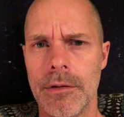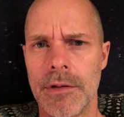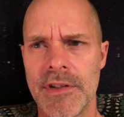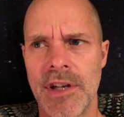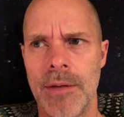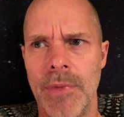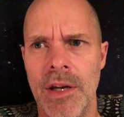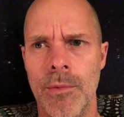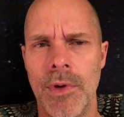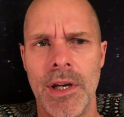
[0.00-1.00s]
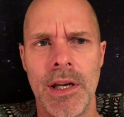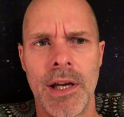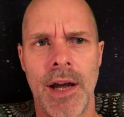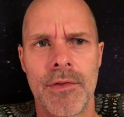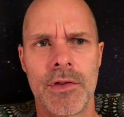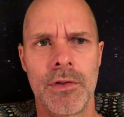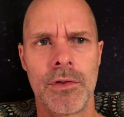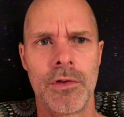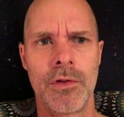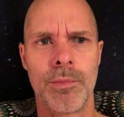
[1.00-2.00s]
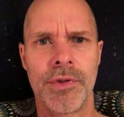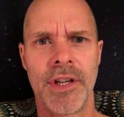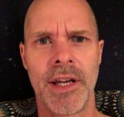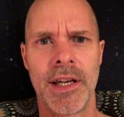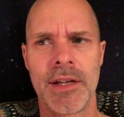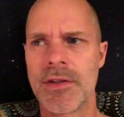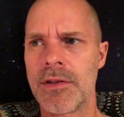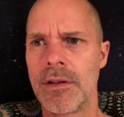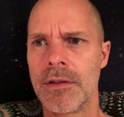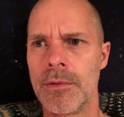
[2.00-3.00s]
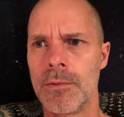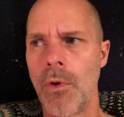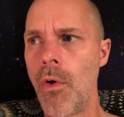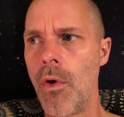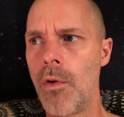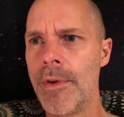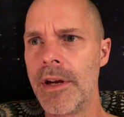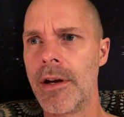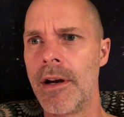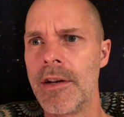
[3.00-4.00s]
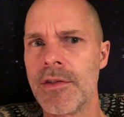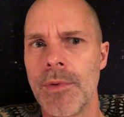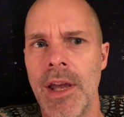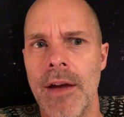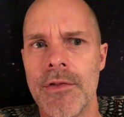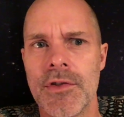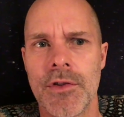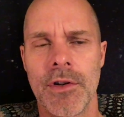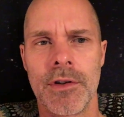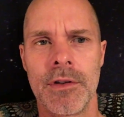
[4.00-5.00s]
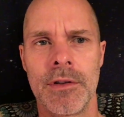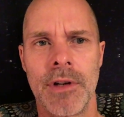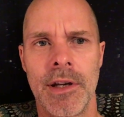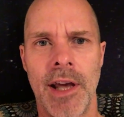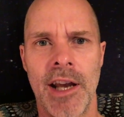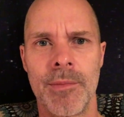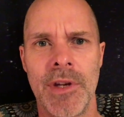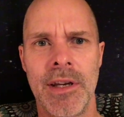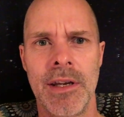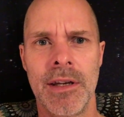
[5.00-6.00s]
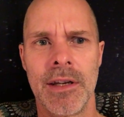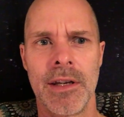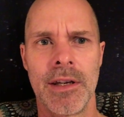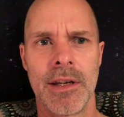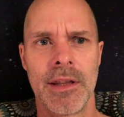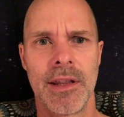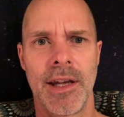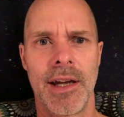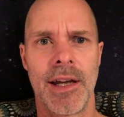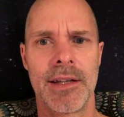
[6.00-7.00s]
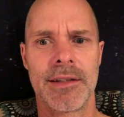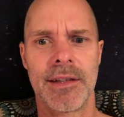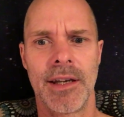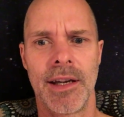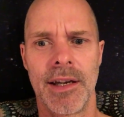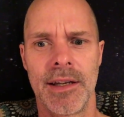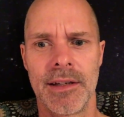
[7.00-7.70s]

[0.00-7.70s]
Does that mean we have to play a certain role because we have certain anatomy that how